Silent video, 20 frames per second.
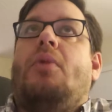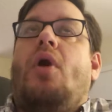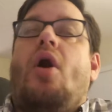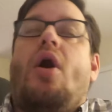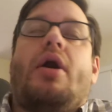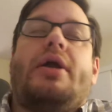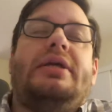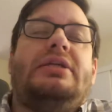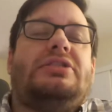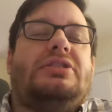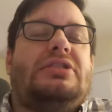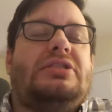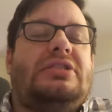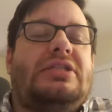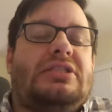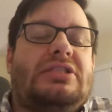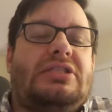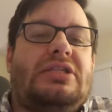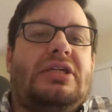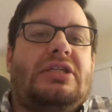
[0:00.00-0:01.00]
hockey
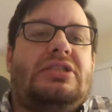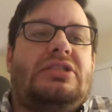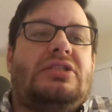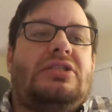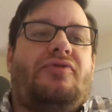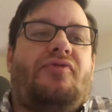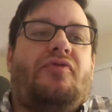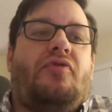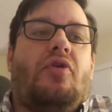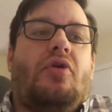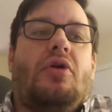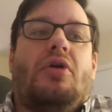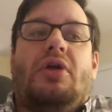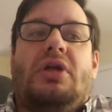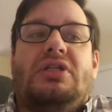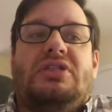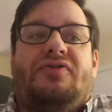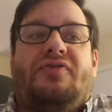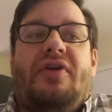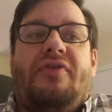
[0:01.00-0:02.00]
statistics for
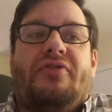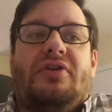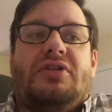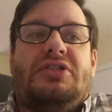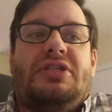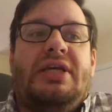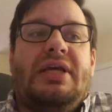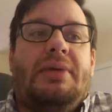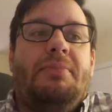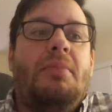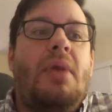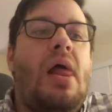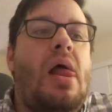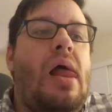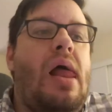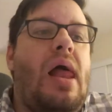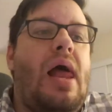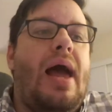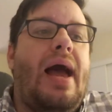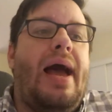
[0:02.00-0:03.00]
his favorite team,
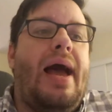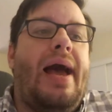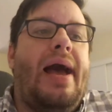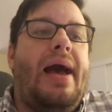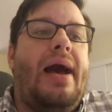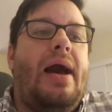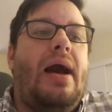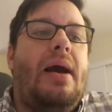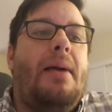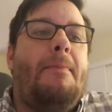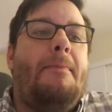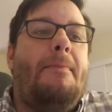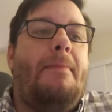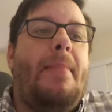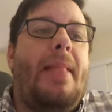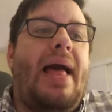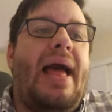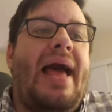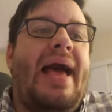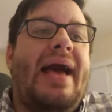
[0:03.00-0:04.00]

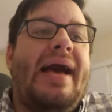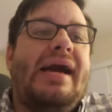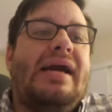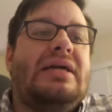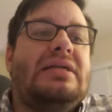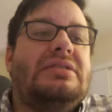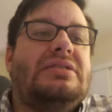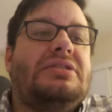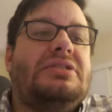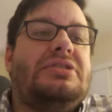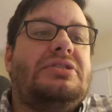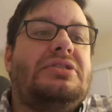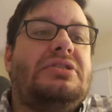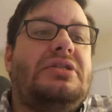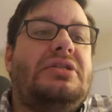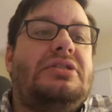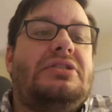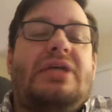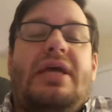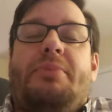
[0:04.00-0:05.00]
and
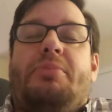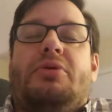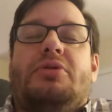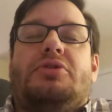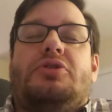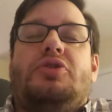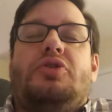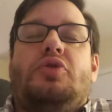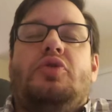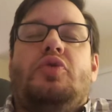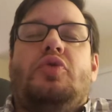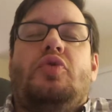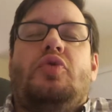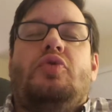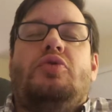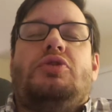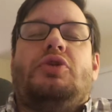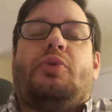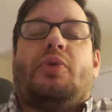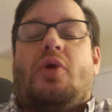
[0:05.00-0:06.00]
he's able
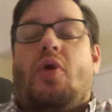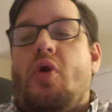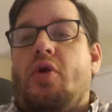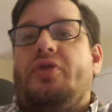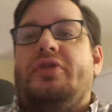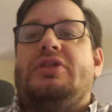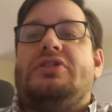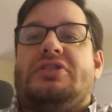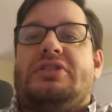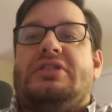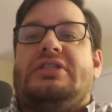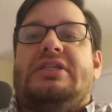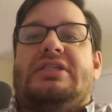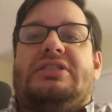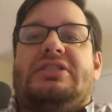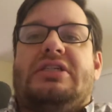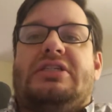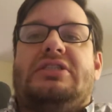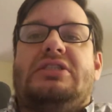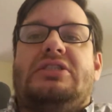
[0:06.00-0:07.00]
to record these
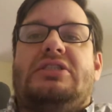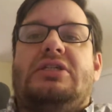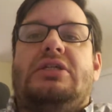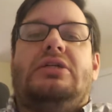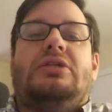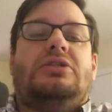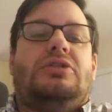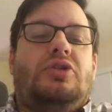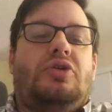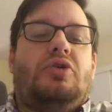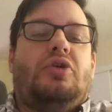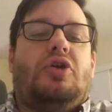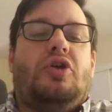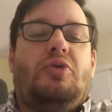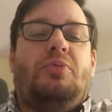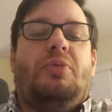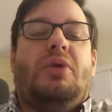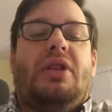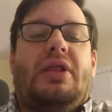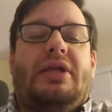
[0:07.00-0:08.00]
statistics and to
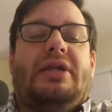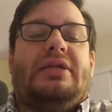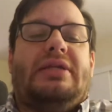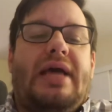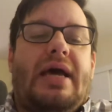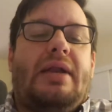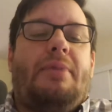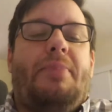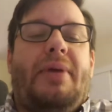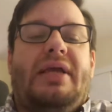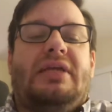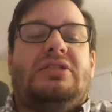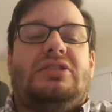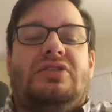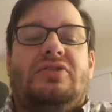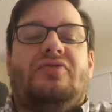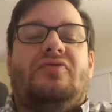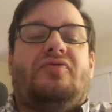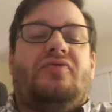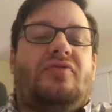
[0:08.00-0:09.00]
accumulate a
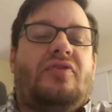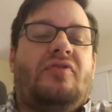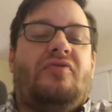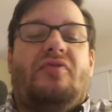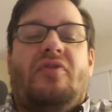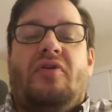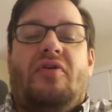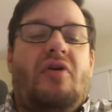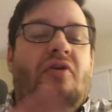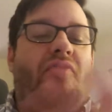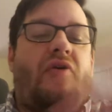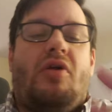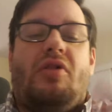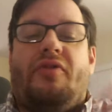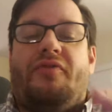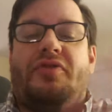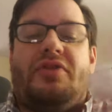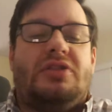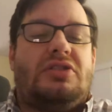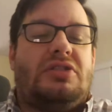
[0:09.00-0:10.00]
database of all
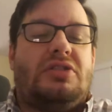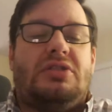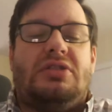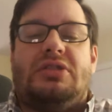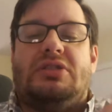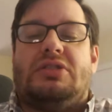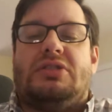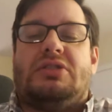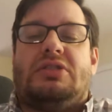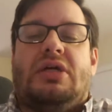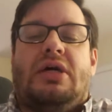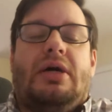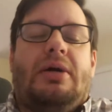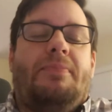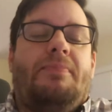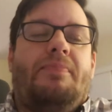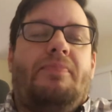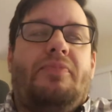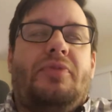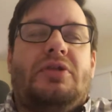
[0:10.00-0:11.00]
of this
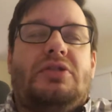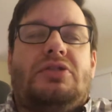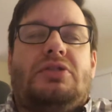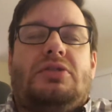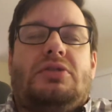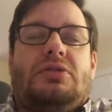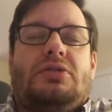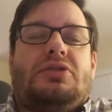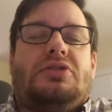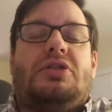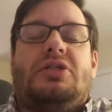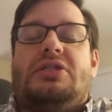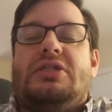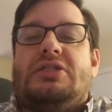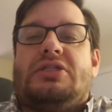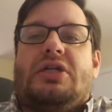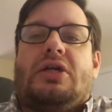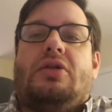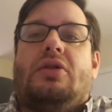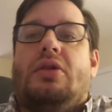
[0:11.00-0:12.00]

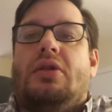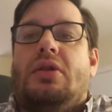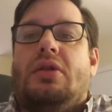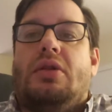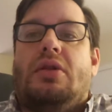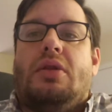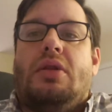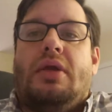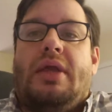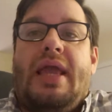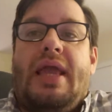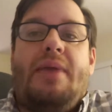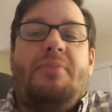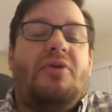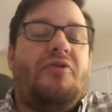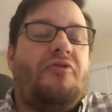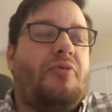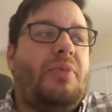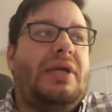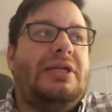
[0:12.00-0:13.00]
statistical game
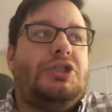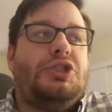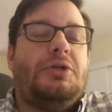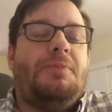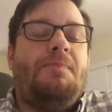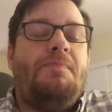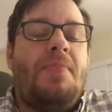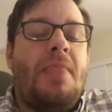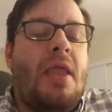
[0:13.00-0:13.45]
information.